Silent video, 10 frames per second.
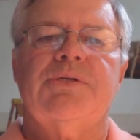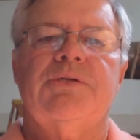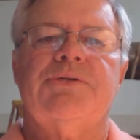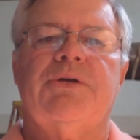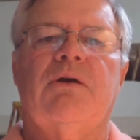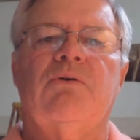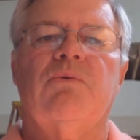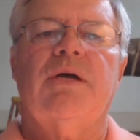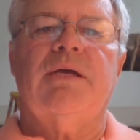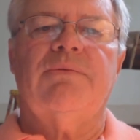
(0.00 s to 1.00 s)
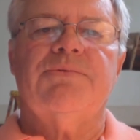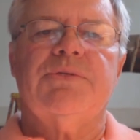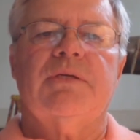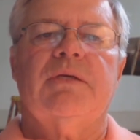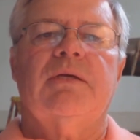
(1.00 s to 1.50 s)
sent strong
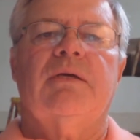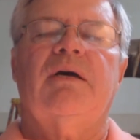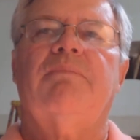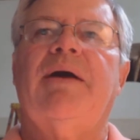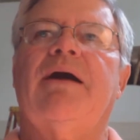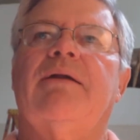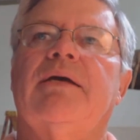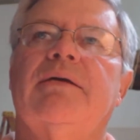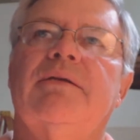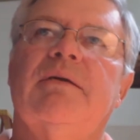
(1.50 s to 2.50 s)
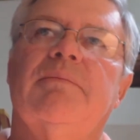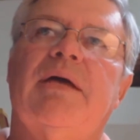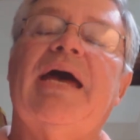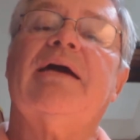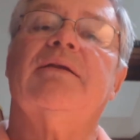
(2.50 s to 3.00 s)
waves about
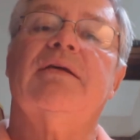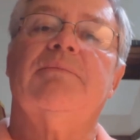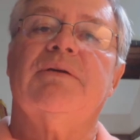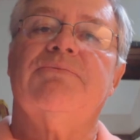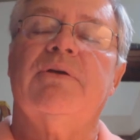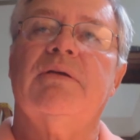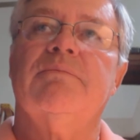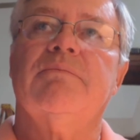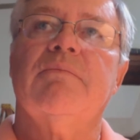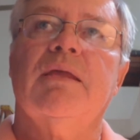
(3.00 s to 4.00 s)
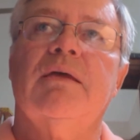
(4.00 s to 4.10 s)
academic freedom